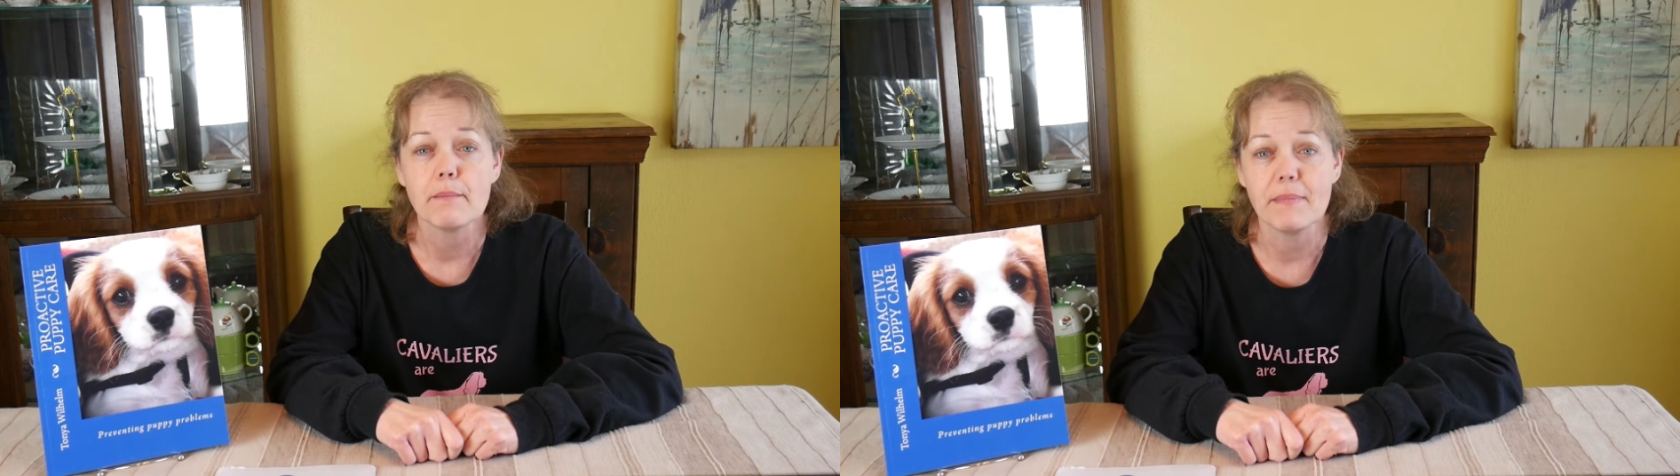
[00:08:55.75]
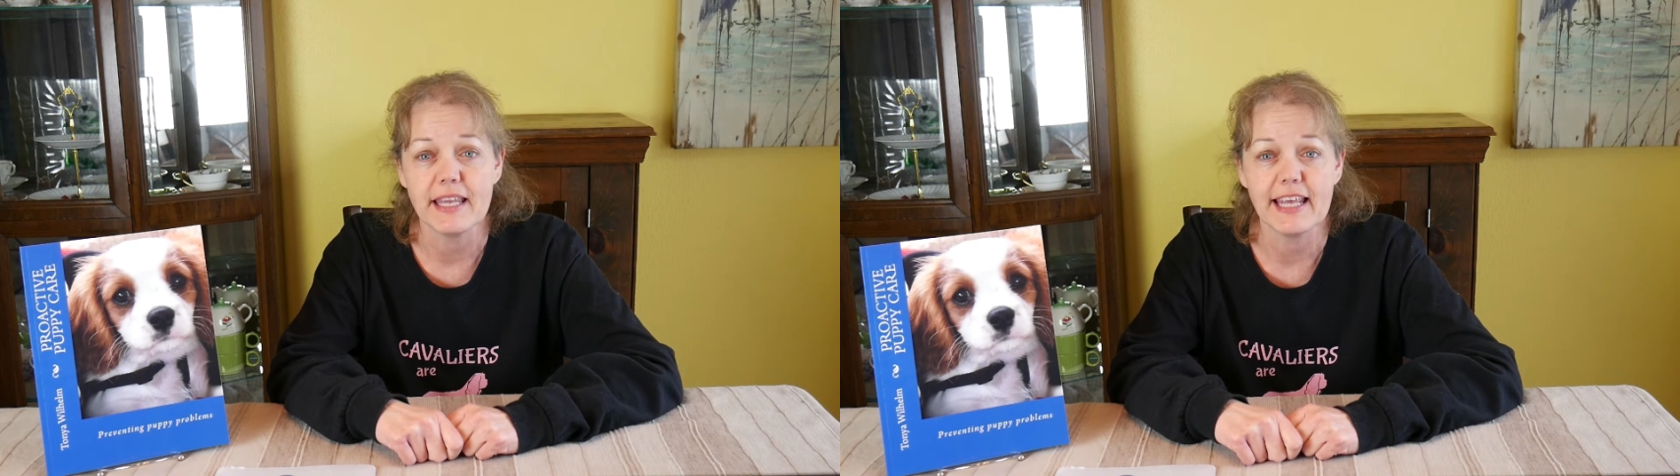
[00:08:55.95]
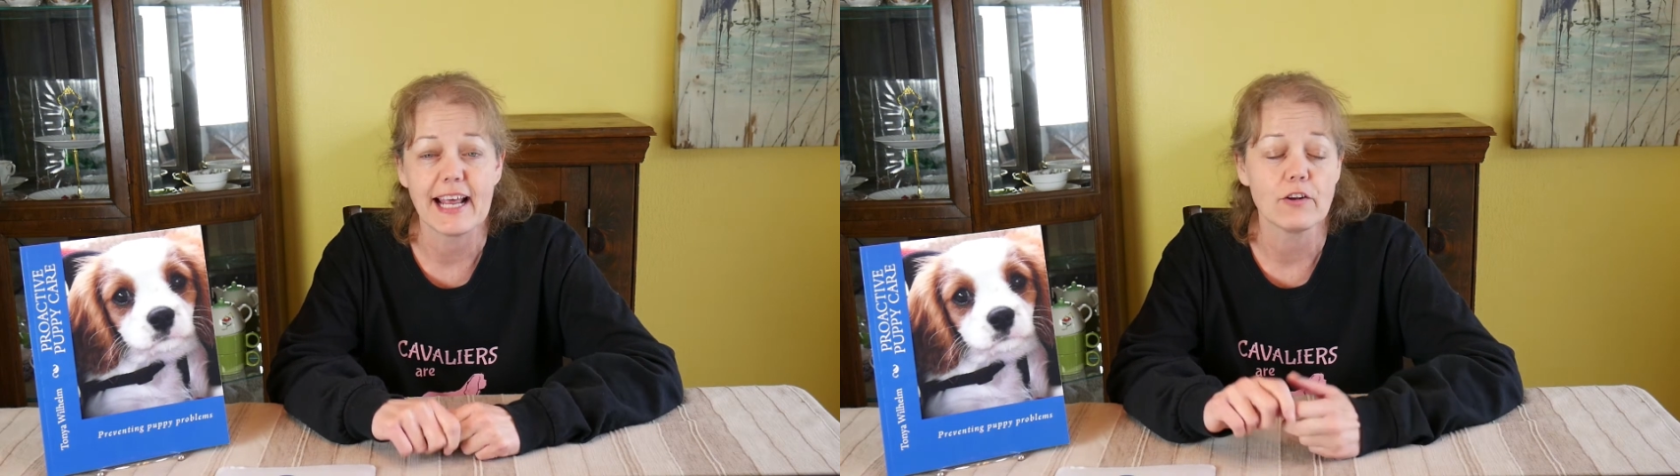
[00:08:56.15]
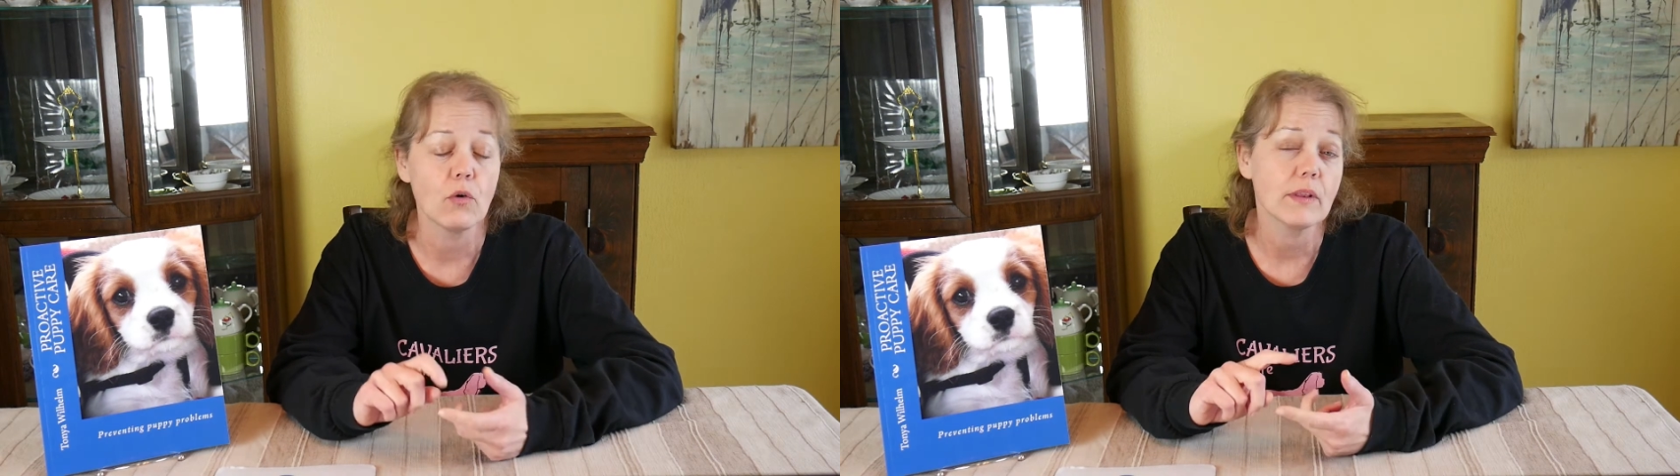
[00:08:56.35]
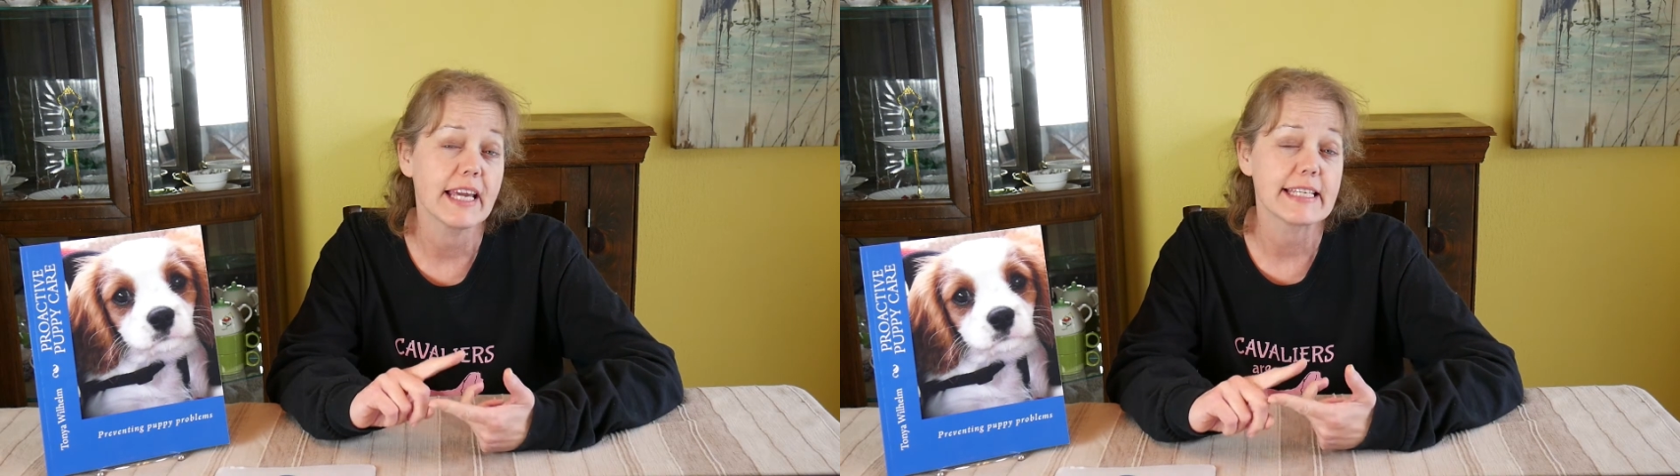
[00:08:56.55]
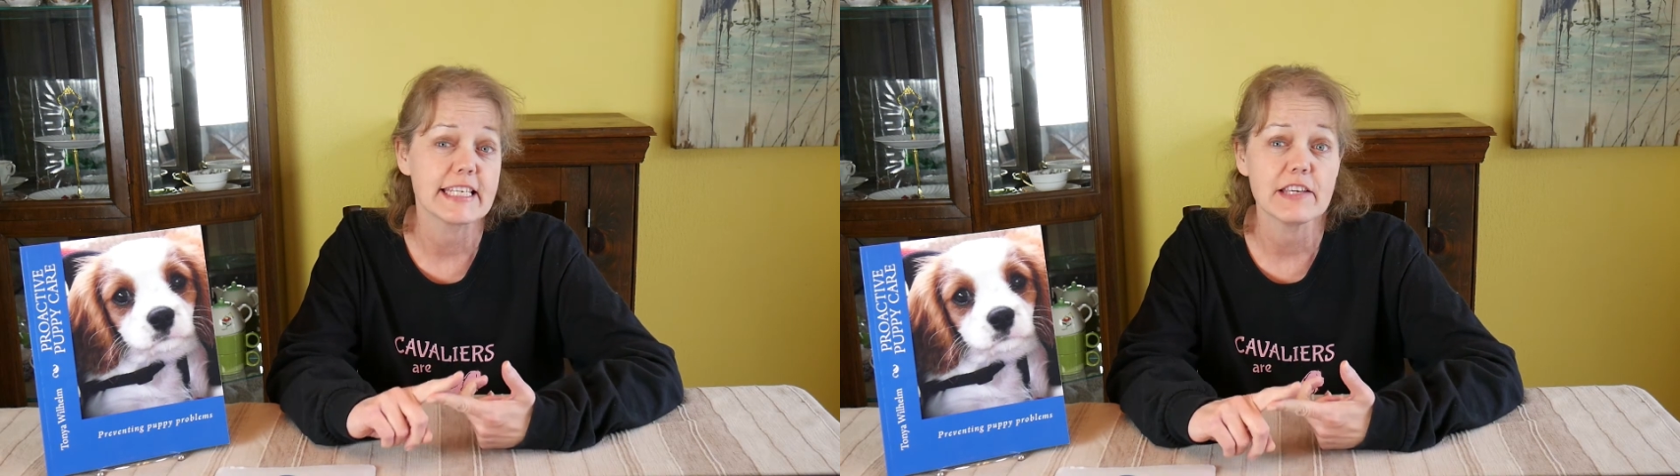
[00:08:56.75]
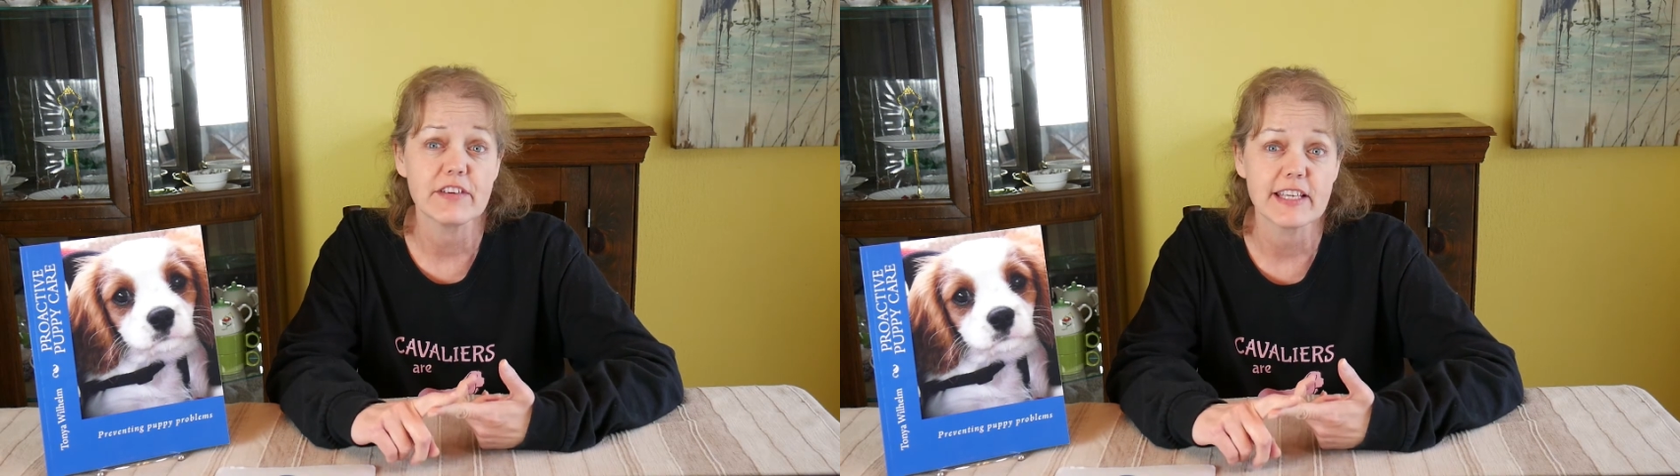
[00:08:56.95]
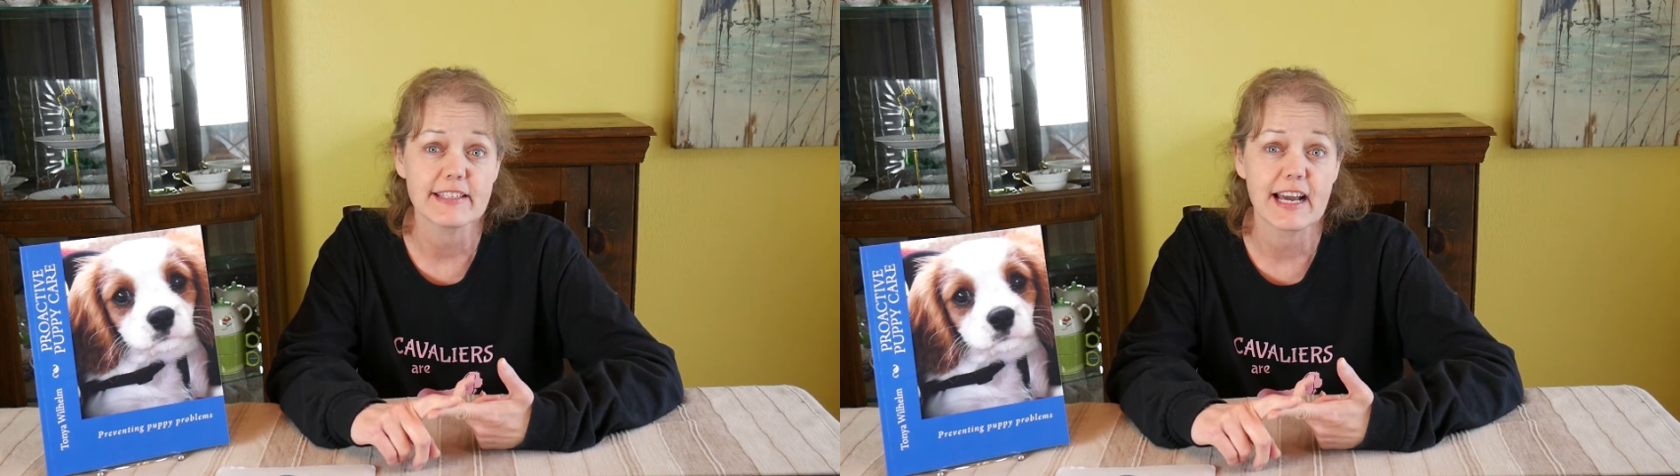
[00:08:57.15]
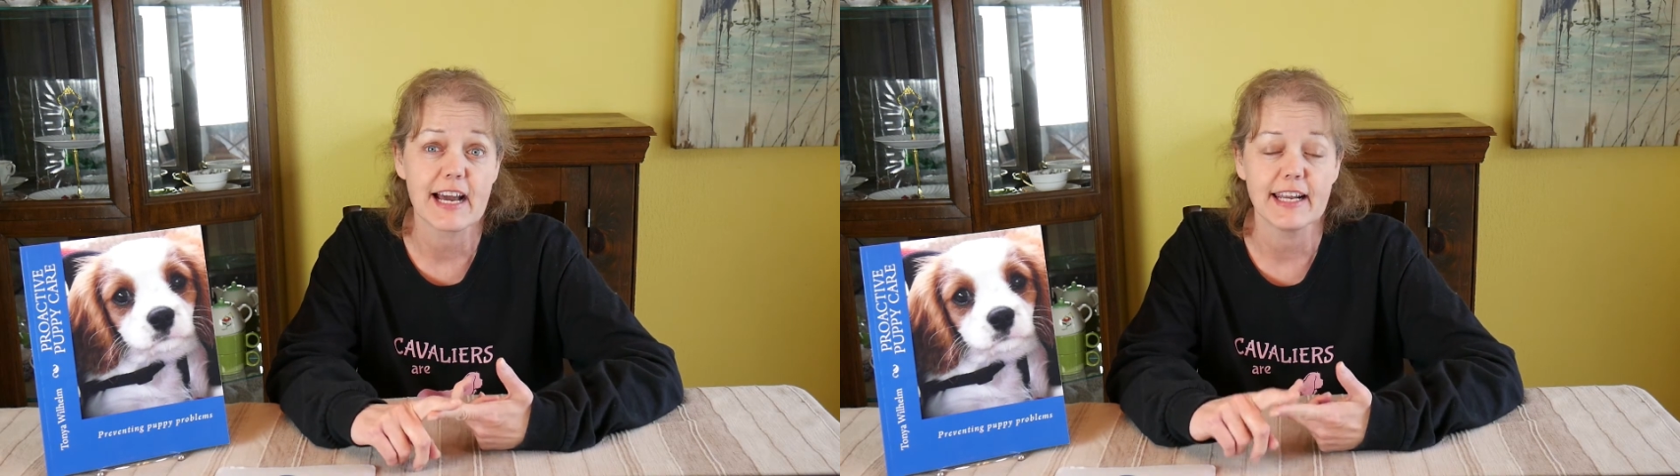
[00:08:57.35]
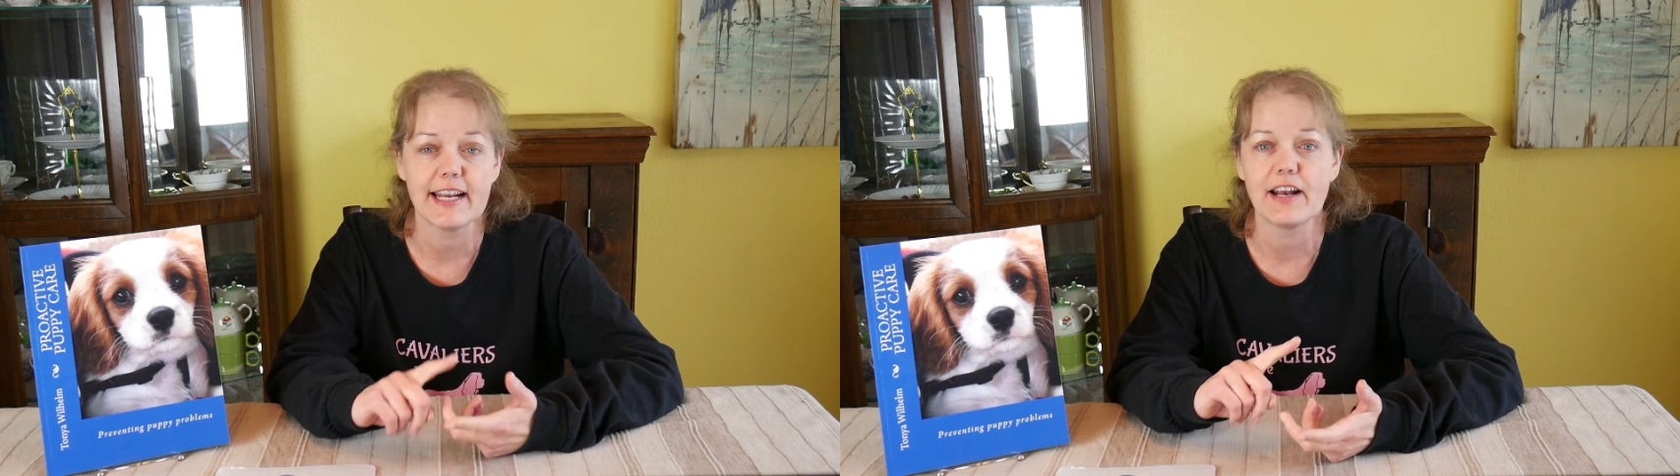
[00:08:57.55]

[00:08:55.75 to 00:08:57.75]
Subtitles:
meaning I don't like TVs on and